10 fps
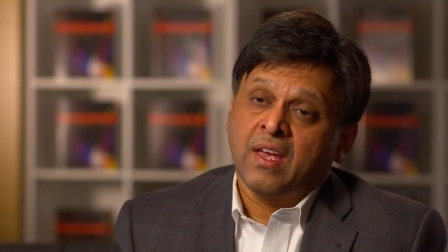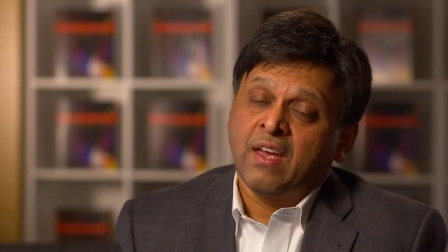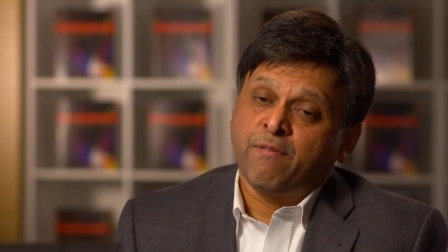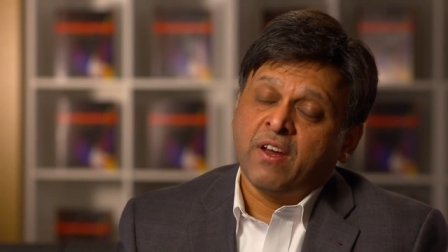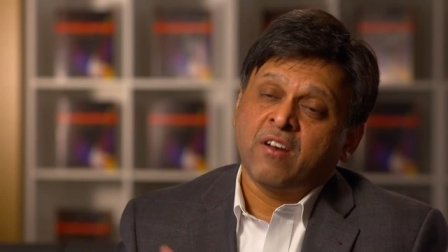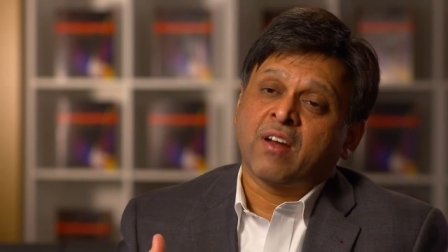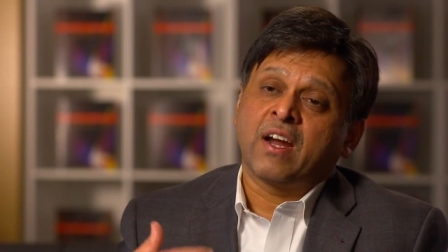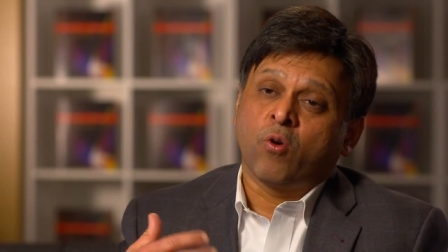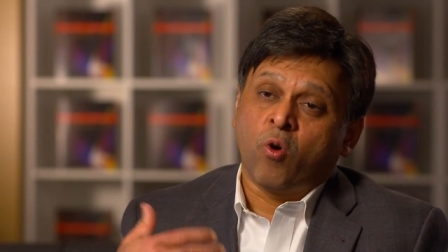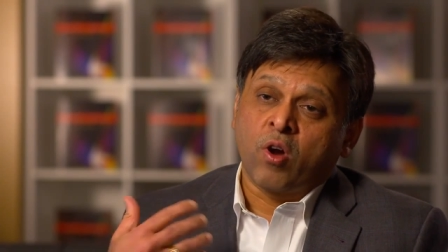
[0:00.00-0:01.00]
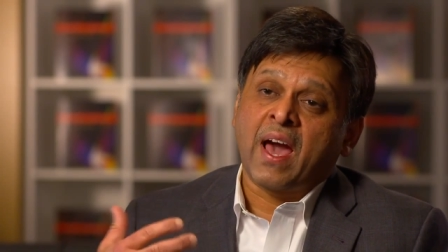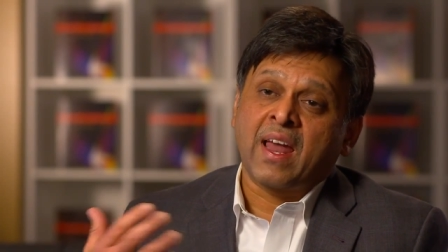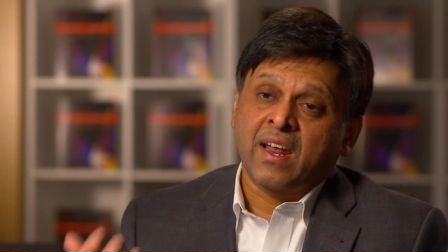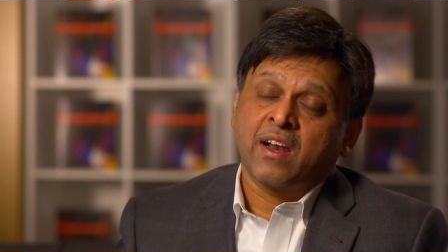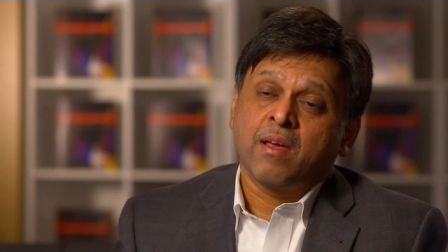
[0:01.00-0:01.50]
If we try to
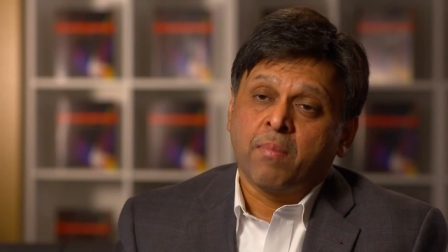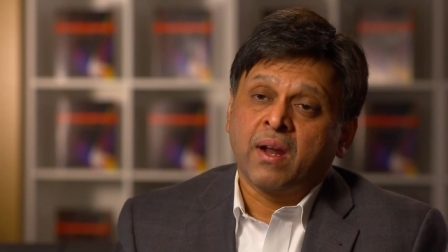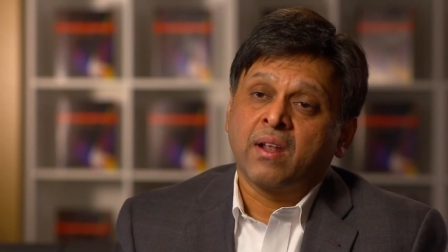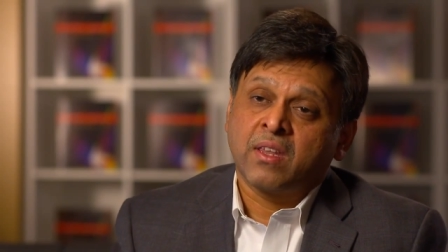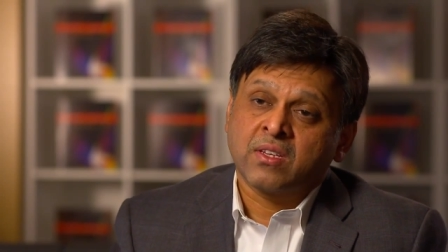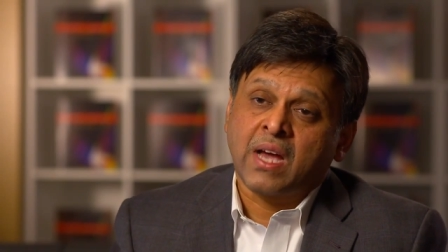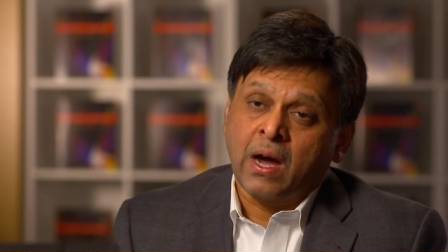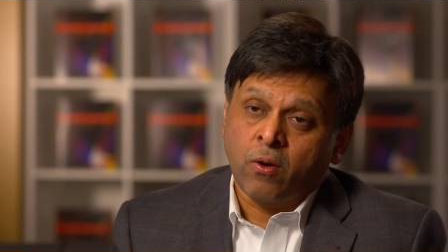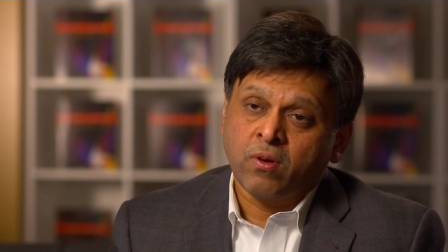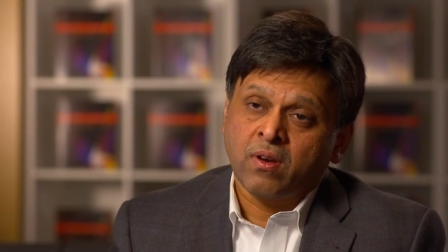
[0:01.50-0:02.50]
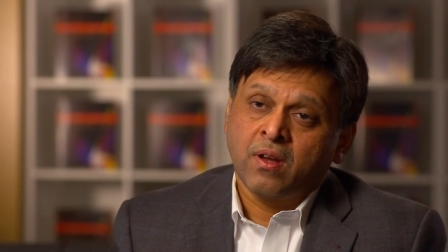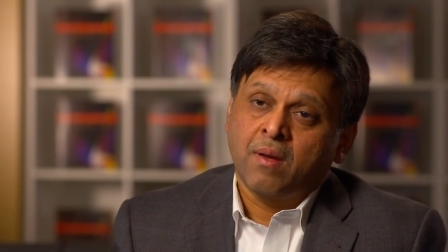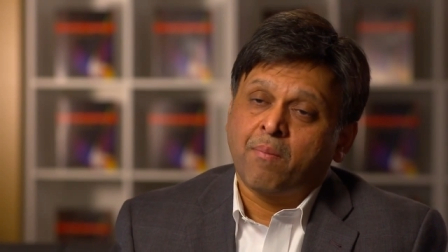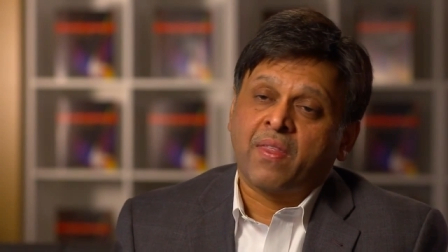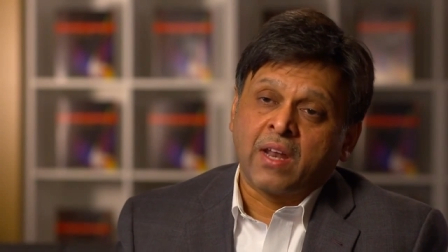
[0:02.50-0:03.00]
organically build this out,
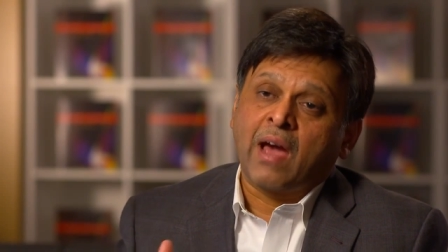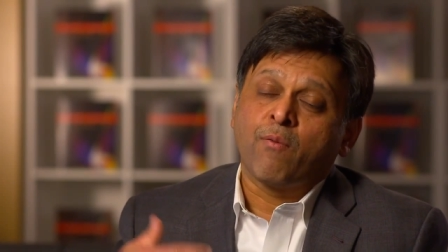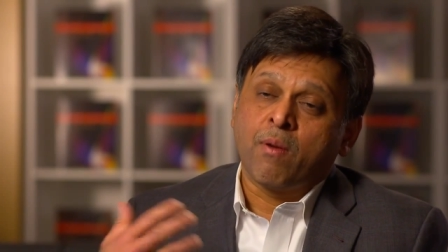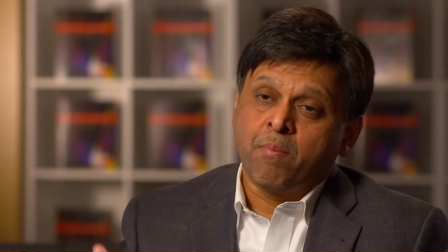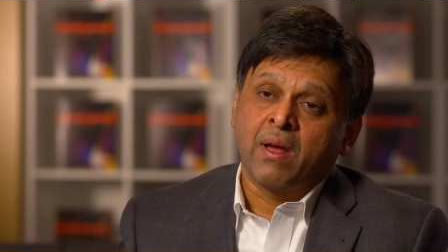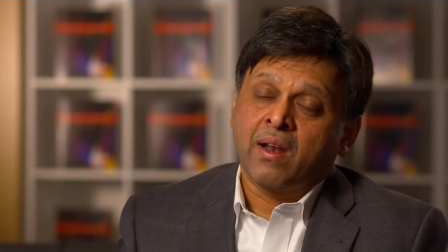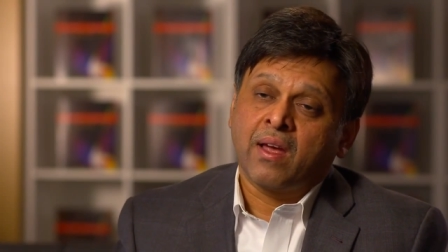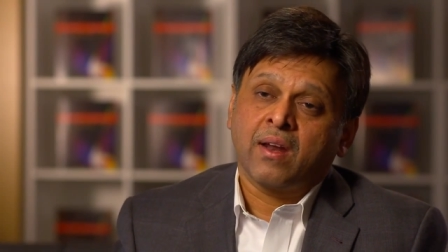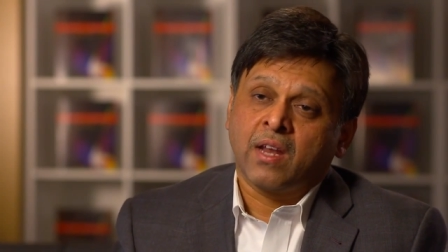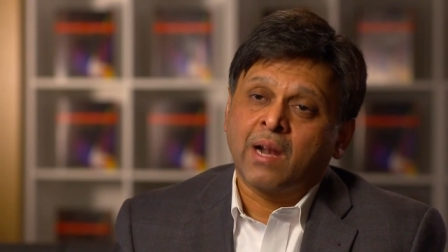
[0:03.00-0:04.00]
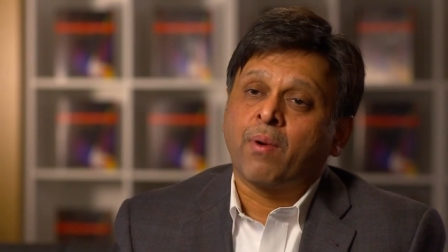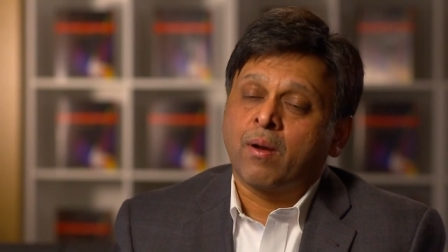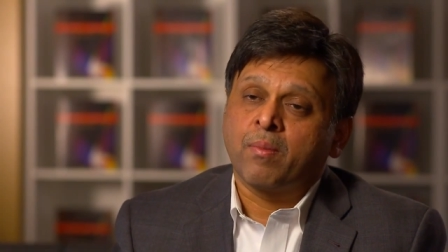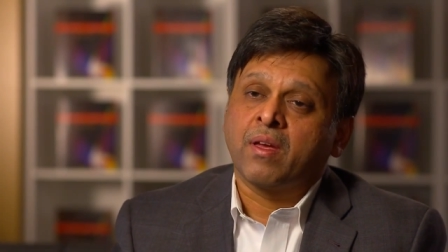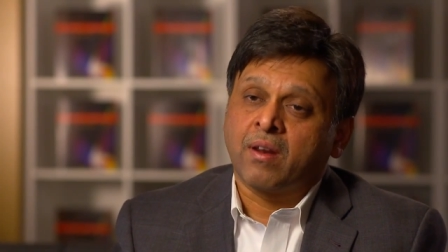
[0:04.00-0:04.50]
by the time we build it, it'll
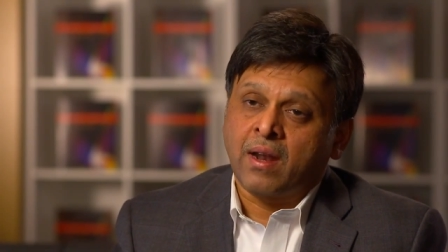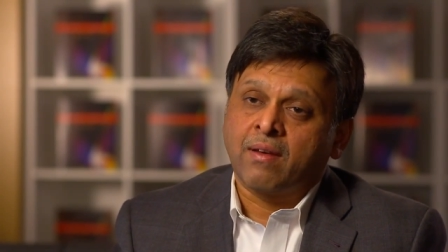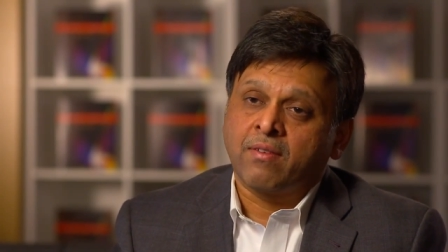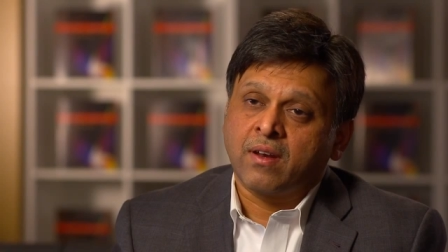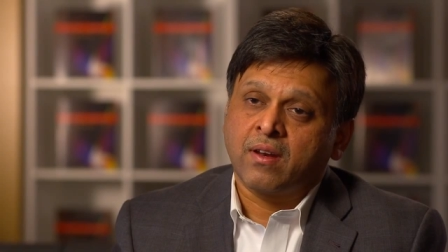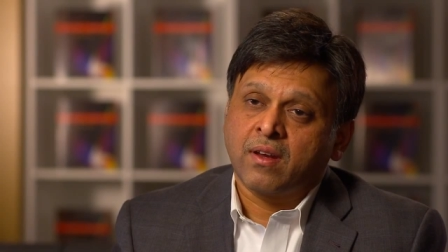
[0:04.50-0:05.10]
probably be irrelevant.